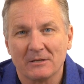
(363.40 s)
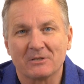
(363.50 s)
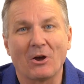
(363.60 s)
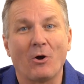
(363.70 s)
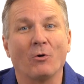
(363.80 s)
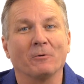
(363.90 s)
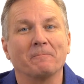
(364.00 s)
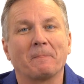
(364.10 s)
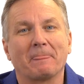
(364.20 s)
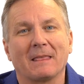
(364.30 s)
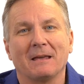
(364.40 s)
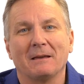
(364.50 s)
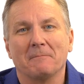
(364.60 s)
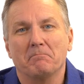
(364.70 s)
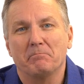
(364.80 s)
So
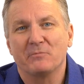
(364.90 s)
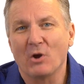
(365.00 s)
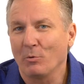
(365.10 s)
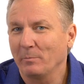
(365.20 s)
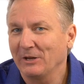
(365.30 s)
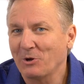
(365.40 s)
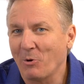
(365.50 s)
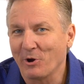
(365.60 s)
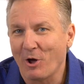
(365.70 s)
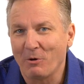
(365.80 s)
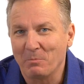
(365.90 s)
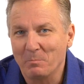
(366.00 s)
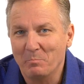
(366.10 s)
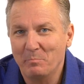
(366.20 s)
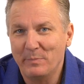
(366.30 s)
don't be a know-it-all,